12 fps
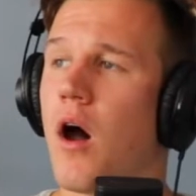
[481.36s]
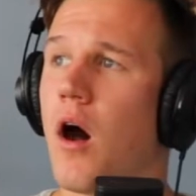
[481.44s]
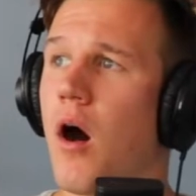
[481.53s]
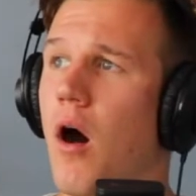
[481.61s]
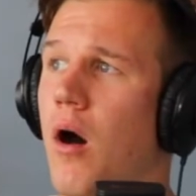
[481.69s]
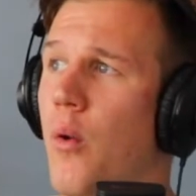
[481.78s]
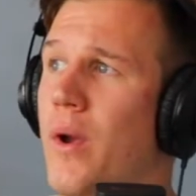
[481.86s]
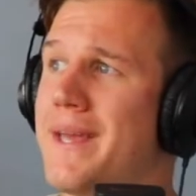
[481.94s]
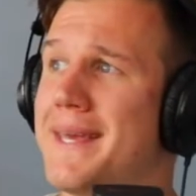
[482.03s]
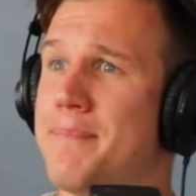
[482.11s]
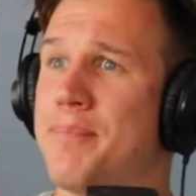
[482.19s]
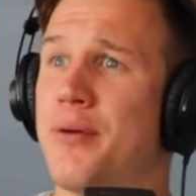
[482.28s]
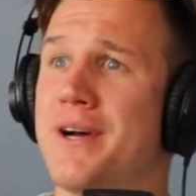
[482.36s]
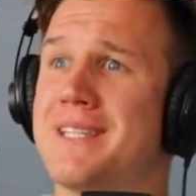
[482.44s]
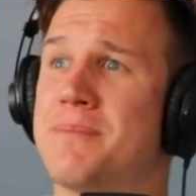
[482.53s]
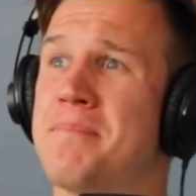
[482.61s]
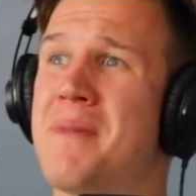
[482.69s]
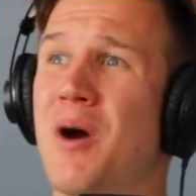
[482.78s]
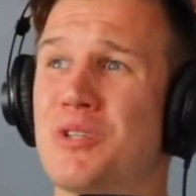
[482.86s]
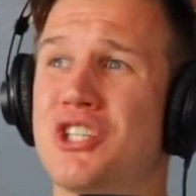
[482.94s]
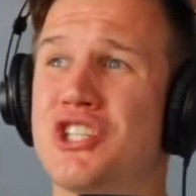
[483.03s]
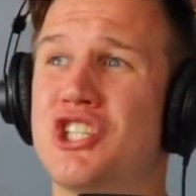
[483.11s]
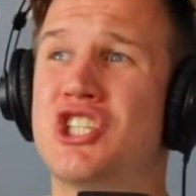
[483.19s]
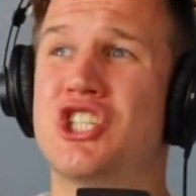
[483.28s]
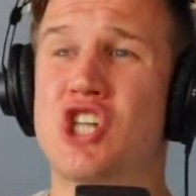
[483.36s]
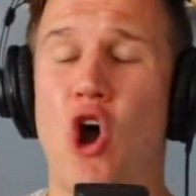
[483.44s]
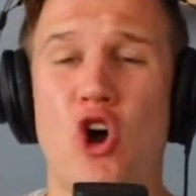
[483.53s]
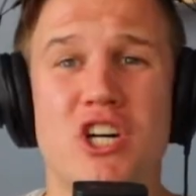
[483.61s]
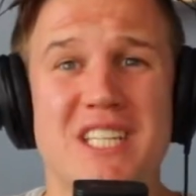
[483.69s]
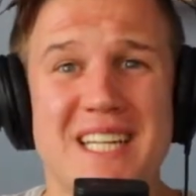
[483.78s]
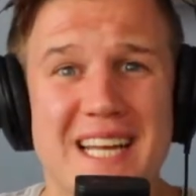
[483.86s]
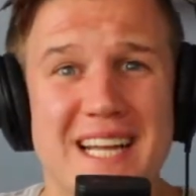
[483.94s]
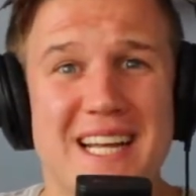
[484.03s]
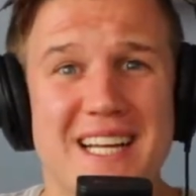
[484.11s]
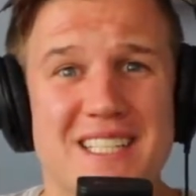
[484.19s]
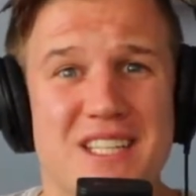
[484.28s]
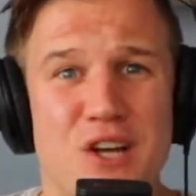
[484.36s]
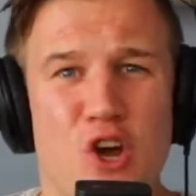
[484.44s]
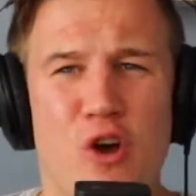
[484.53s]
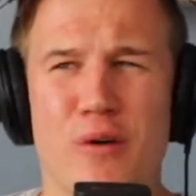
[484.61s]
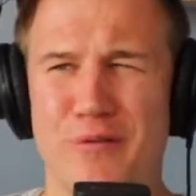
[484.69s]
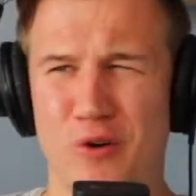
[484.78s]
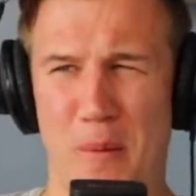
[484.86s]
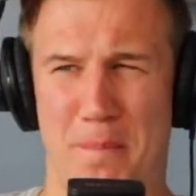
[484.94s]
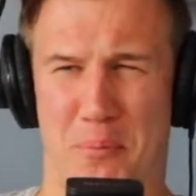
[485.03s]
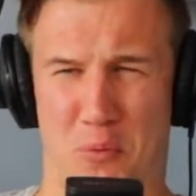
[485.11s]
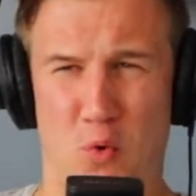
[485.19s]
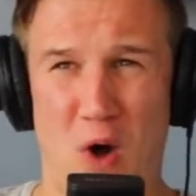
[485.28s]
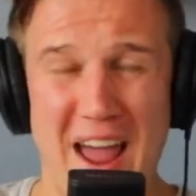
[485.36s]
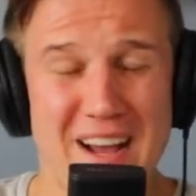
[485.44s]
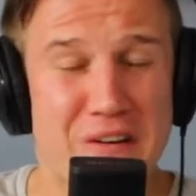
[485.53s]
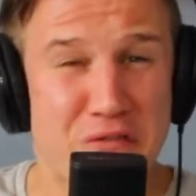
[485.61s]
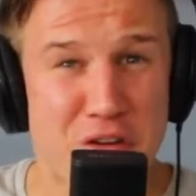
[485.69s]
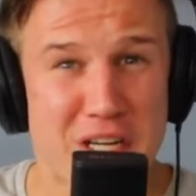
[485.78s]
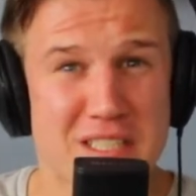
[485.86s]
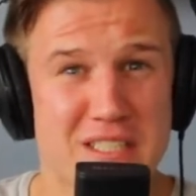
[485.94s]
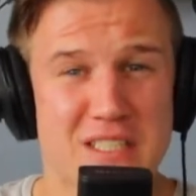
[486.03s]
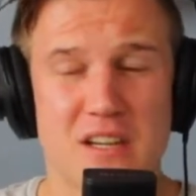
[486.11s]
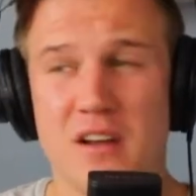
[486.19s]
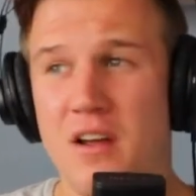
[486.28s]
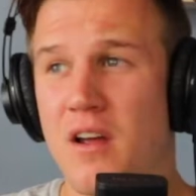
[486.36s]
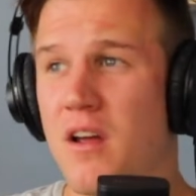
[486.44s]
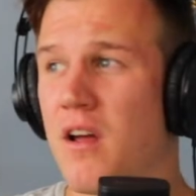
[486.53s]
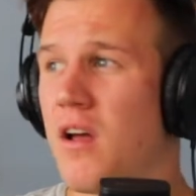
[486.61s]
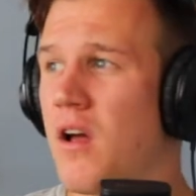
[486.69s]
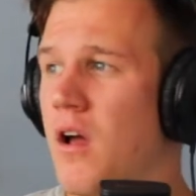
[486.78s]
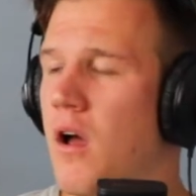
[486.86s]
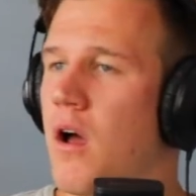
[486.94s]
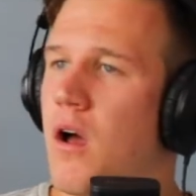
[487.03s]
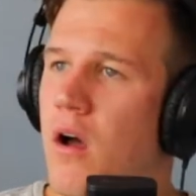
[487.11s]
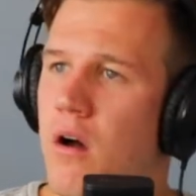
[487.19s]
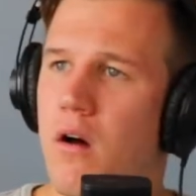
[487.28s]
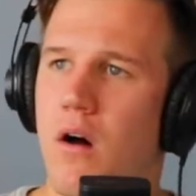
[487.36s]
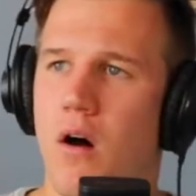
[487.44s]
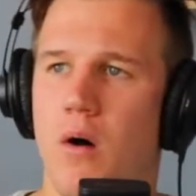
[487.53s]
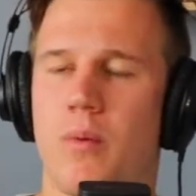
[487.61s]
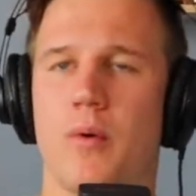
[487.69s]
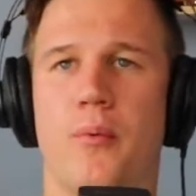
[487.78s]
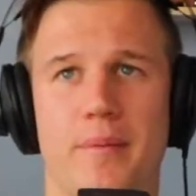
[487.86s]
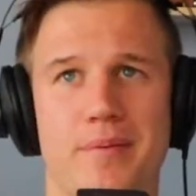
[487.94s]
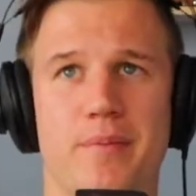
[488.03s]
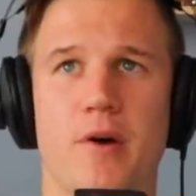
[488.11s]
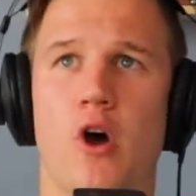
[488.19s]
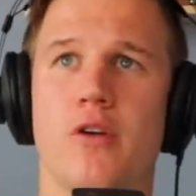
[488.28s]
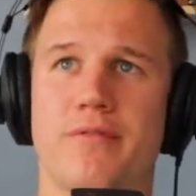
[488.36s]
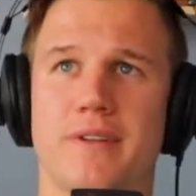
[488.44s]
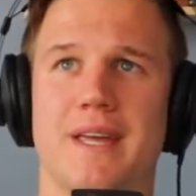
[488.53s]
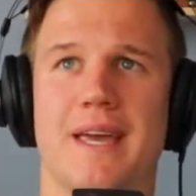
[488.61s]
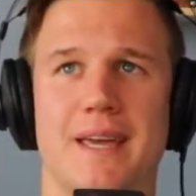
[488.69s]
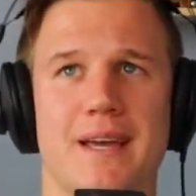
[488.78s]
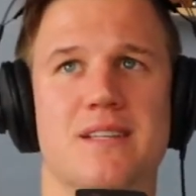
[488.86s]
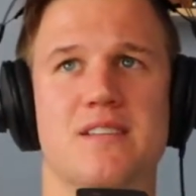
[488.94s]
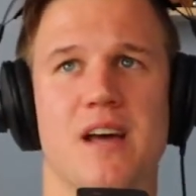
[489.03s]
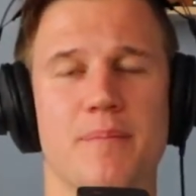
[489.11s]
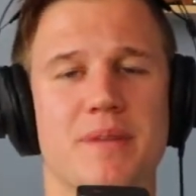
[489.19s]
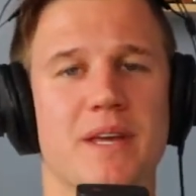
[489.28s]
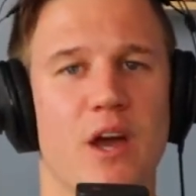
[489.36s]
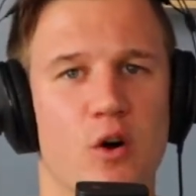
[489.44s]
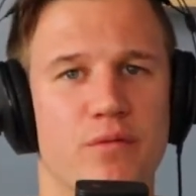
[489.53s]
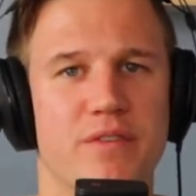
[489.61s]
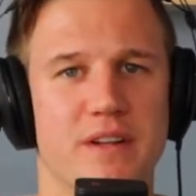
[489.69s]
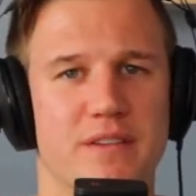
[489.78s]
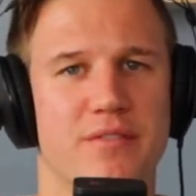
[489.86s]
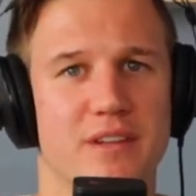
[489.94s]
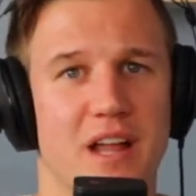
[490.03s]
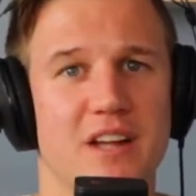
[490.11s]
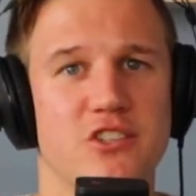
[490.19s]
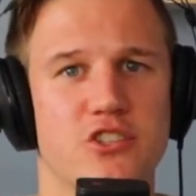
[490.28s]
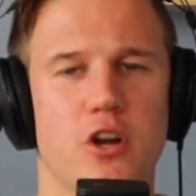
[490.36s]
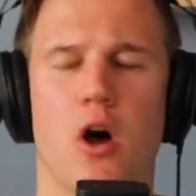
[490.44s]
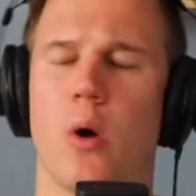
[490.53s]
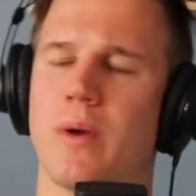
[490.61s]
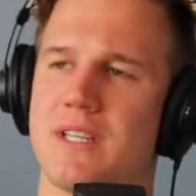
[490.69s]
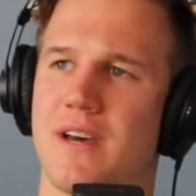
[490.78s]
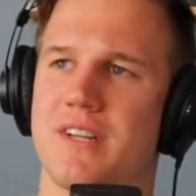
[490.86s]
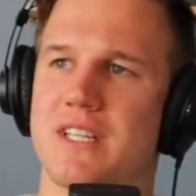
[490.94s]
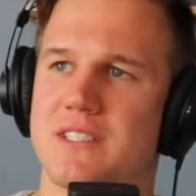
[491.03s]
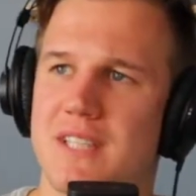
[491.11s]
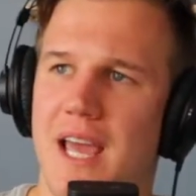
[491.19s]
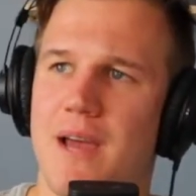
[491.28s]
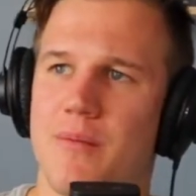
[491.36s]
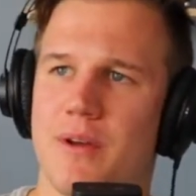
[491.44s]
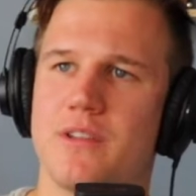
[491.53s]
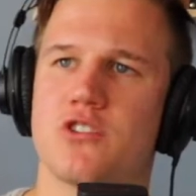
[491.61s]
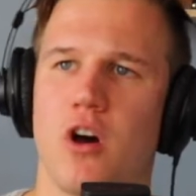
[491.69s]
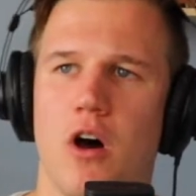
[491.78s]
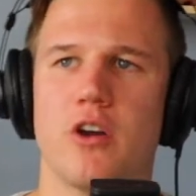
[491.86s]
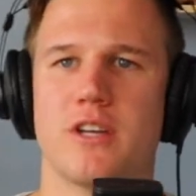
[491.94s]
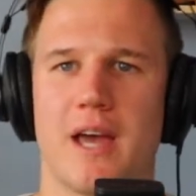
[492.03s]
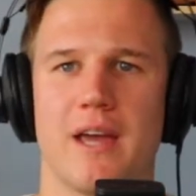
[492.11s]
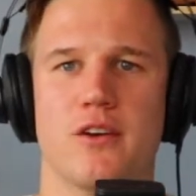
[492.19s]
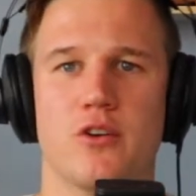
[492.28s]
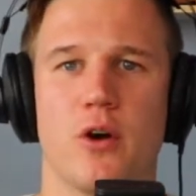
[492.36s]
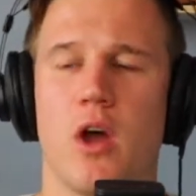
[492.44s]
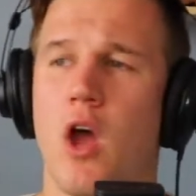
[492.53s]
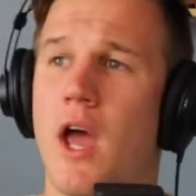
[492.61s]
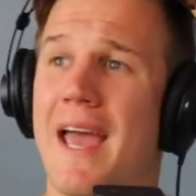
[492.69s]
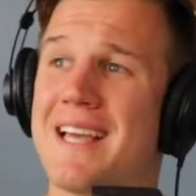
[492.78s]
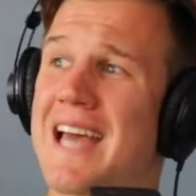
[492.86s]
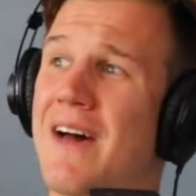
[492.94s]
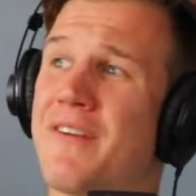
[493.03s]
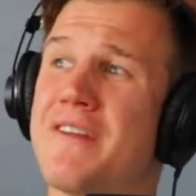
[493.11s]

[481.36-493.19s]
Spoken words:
Oh, he puts melted chocolate in it for breakfast? Oh, well, hopefully he has something healthy for lunch. Oh, he's having a sandwich. Oh, okay, good. He's having